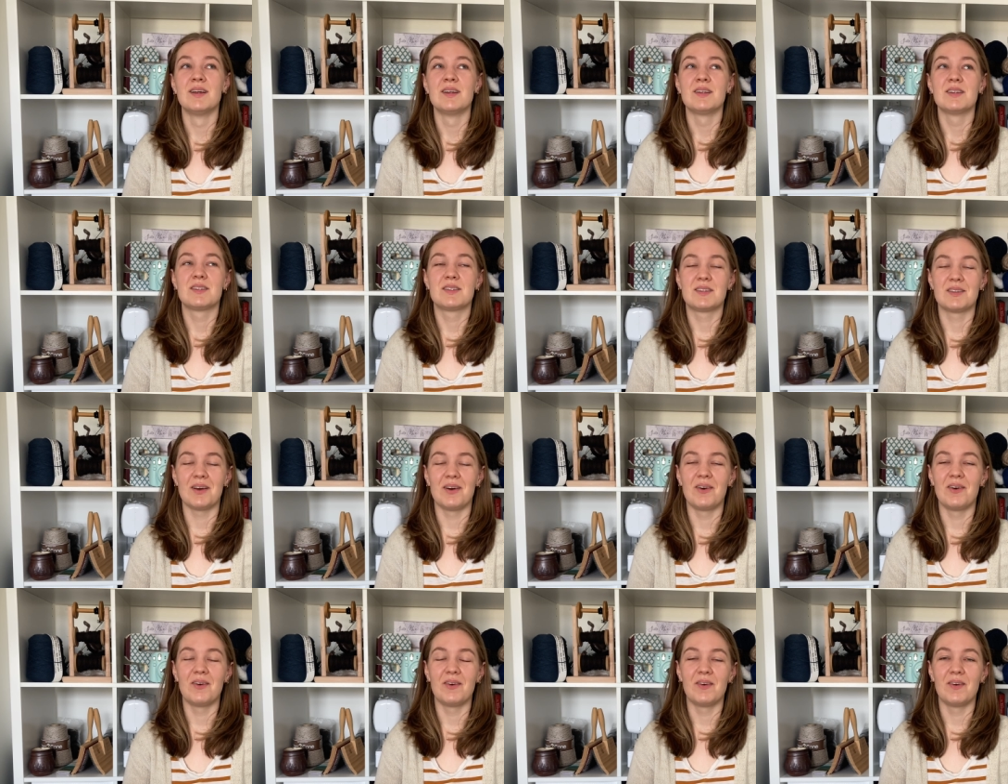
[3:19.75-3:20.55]

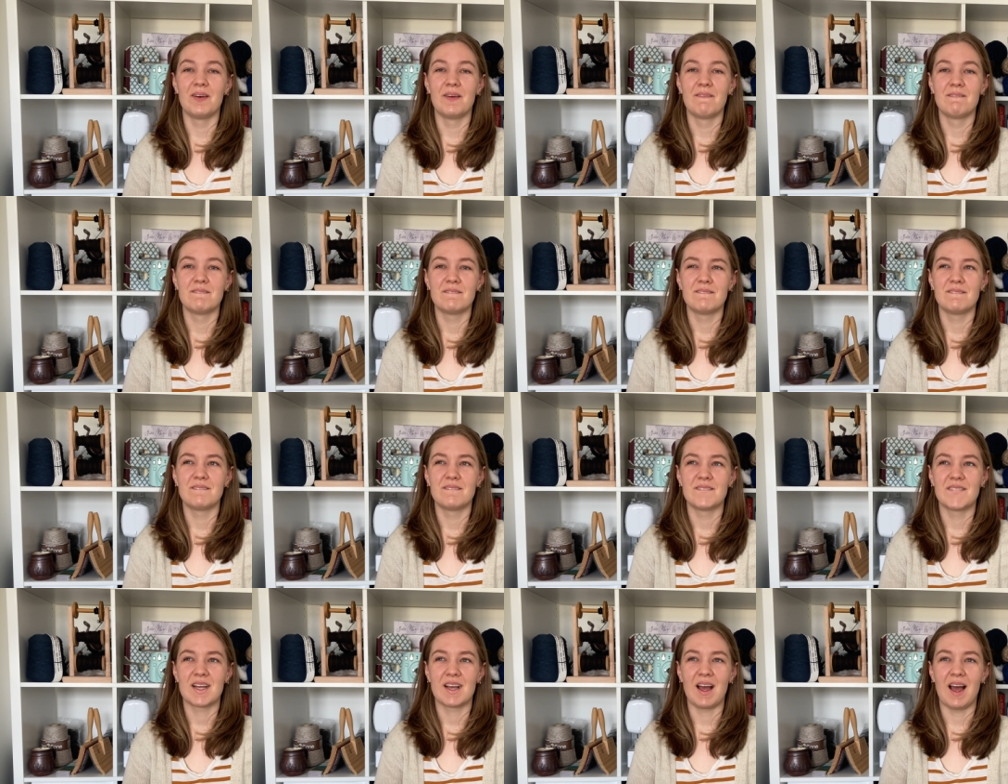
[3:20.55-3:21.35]
So
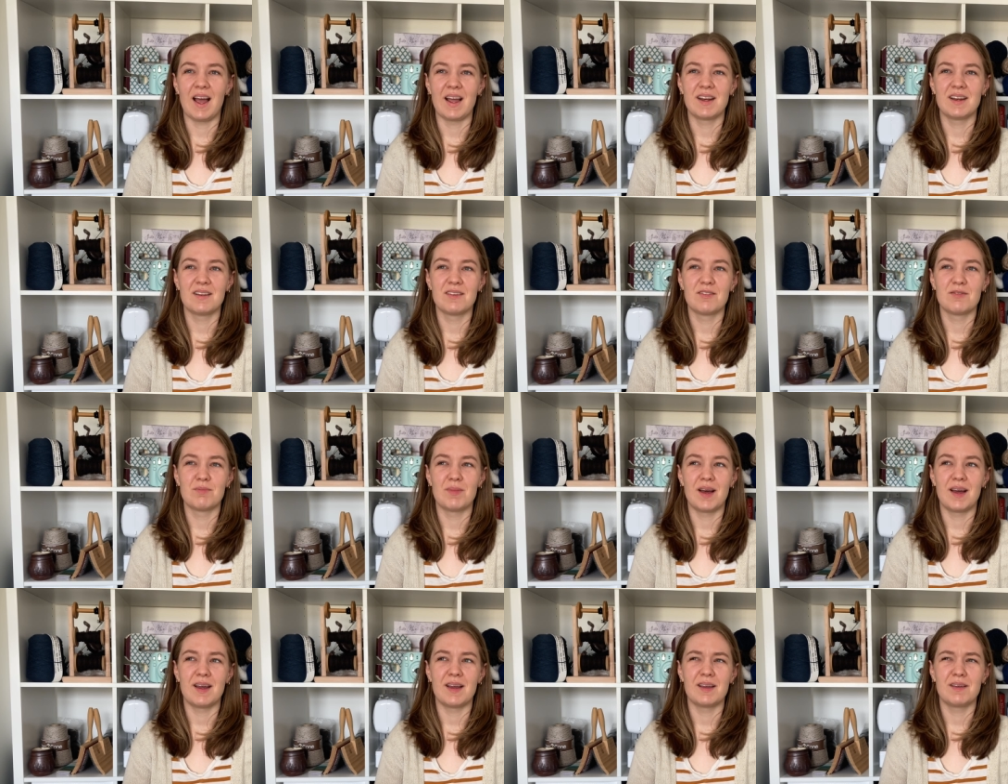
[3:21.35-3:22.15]
kind of
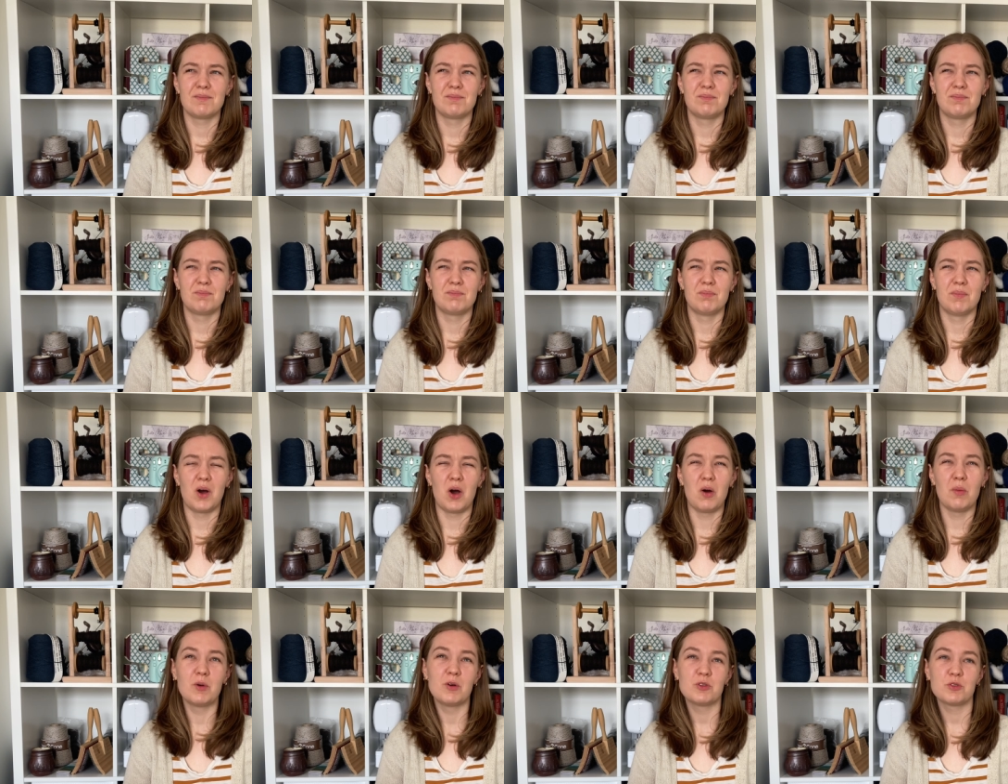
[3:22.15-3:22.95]
my
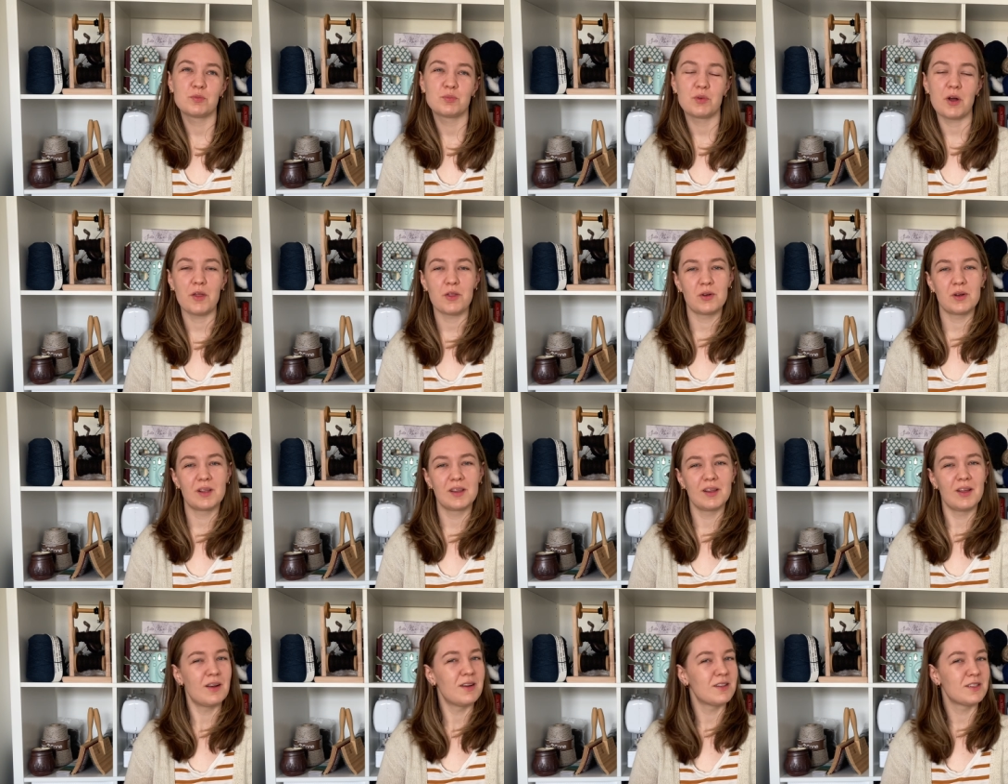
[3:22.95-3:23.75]
almost
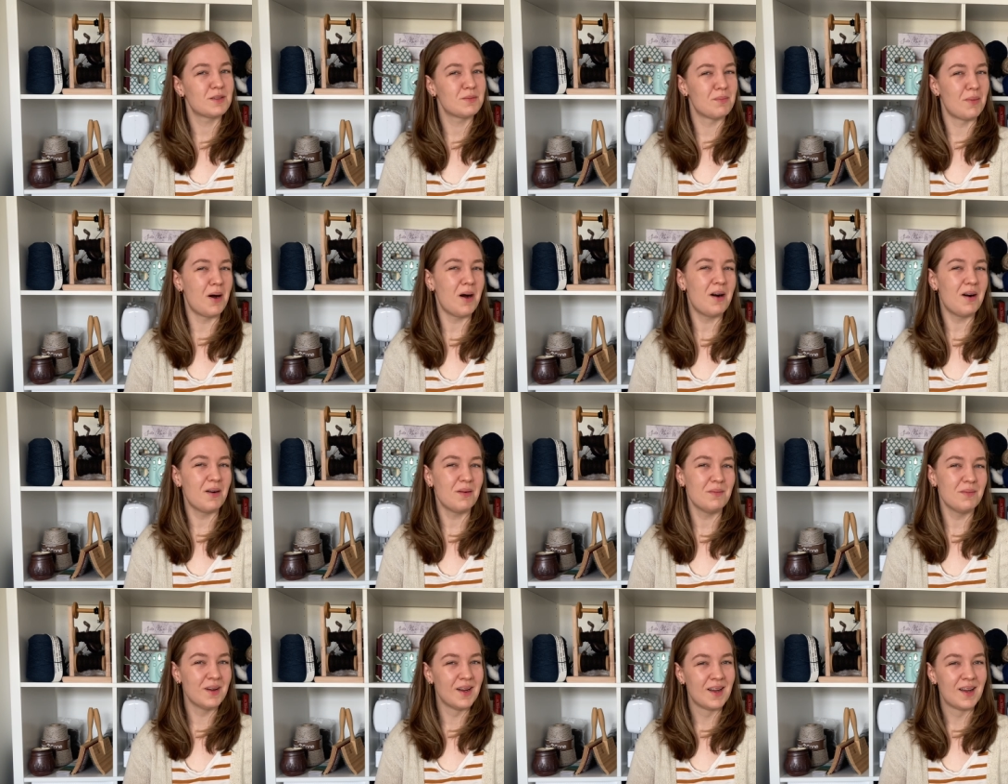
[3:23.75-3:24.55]
brother-in-law's
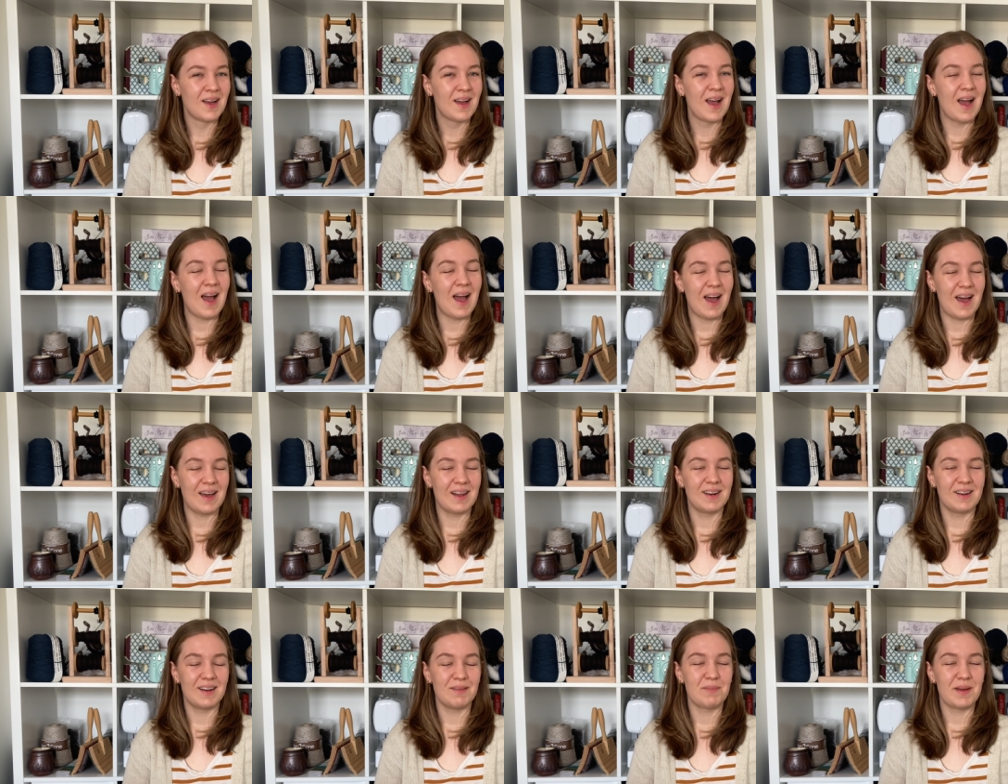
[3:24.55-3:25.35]
mom
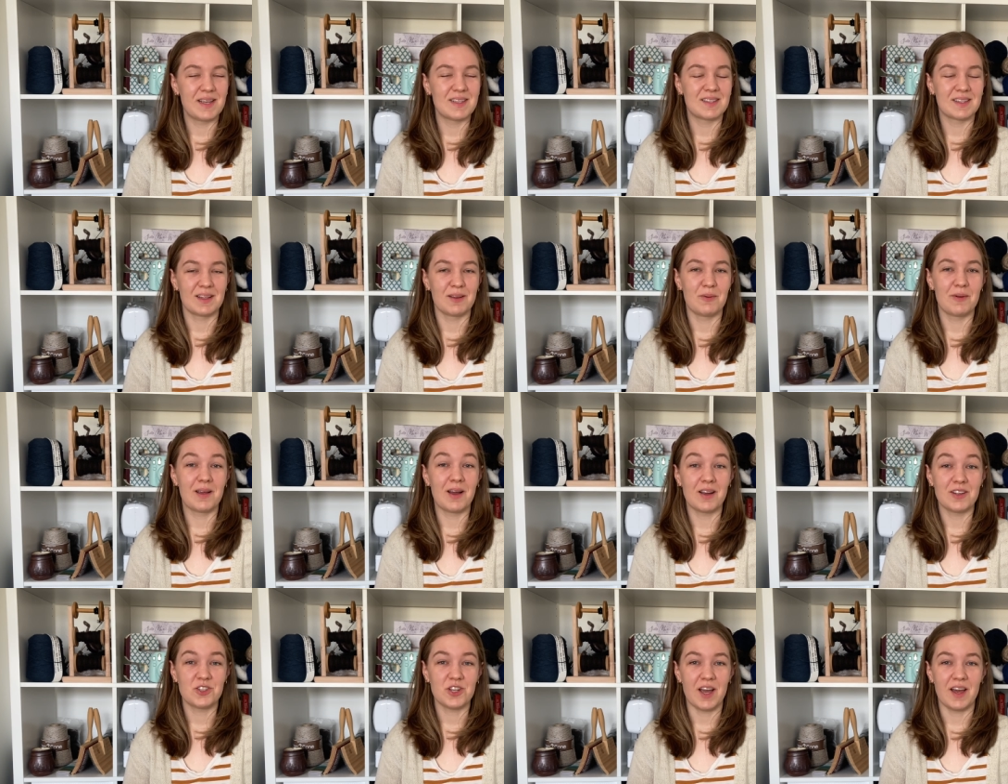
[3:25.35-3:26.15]
had, basically we
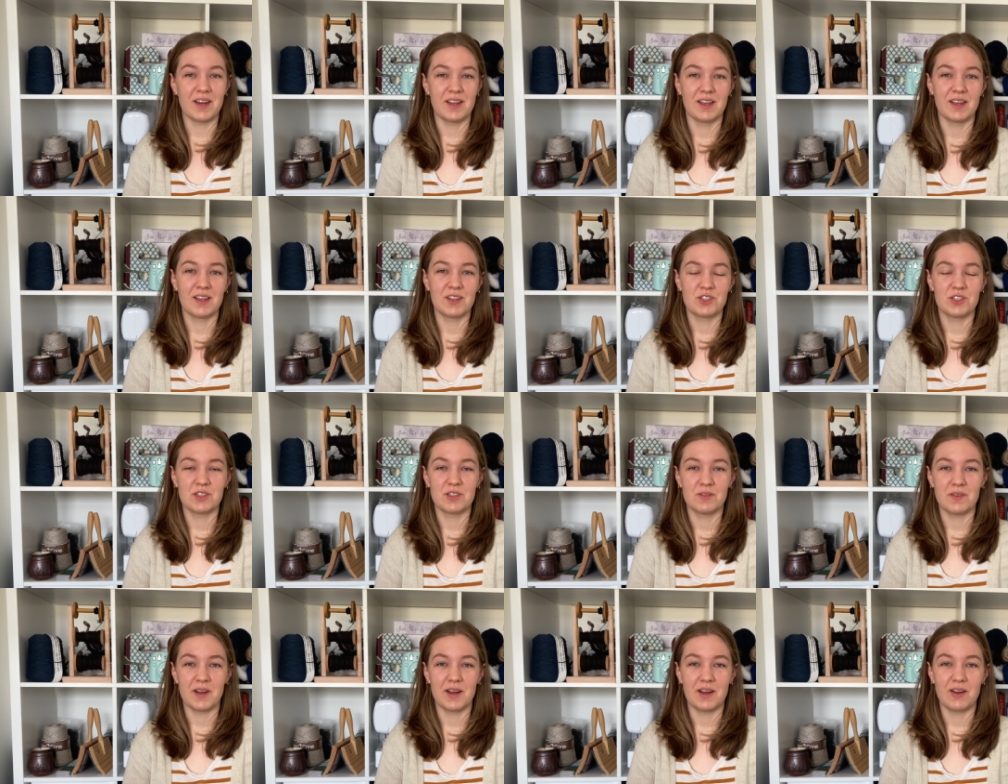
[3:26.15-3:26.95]
got chatting because she's
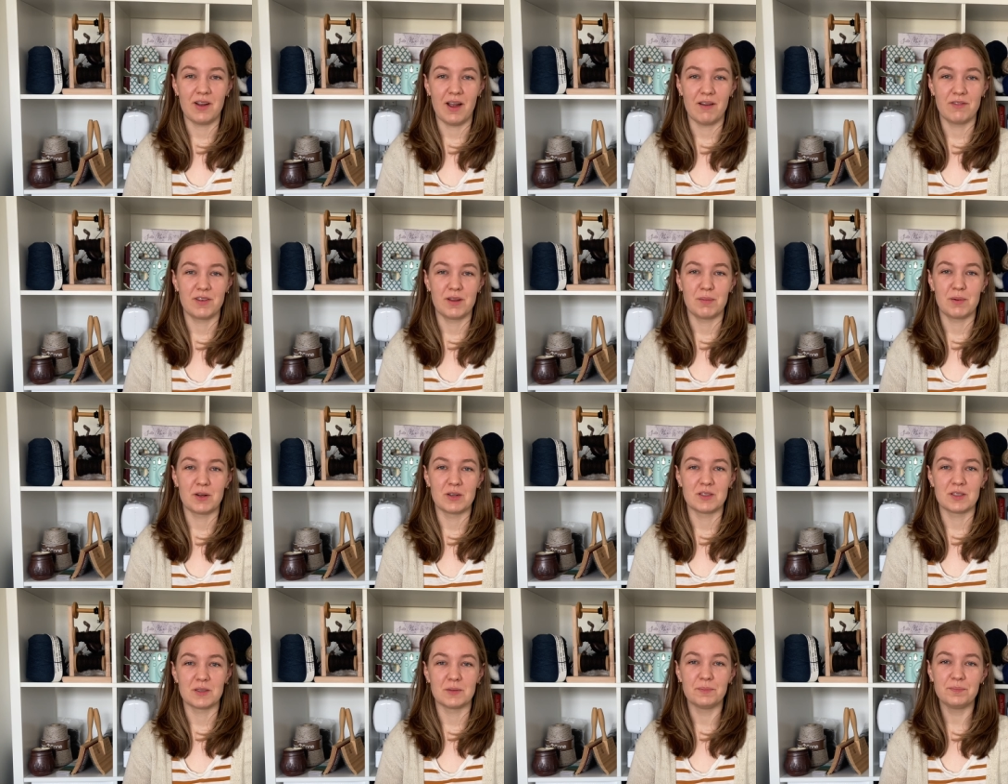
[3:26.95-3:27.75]
a very crafty
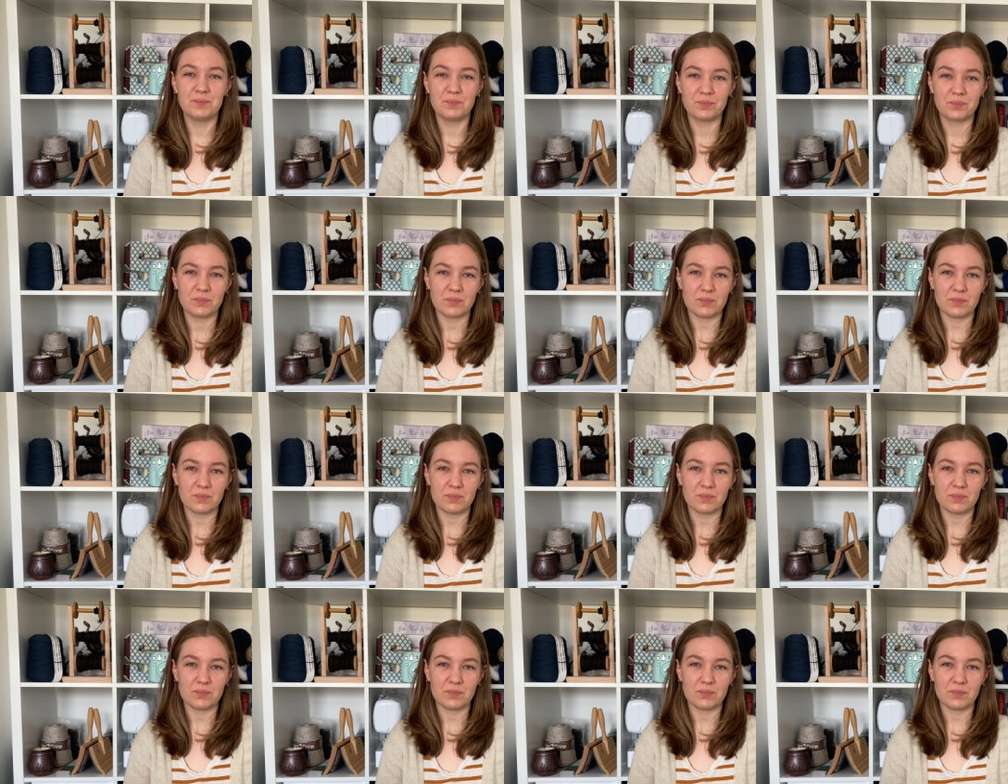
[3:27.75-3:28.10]
person,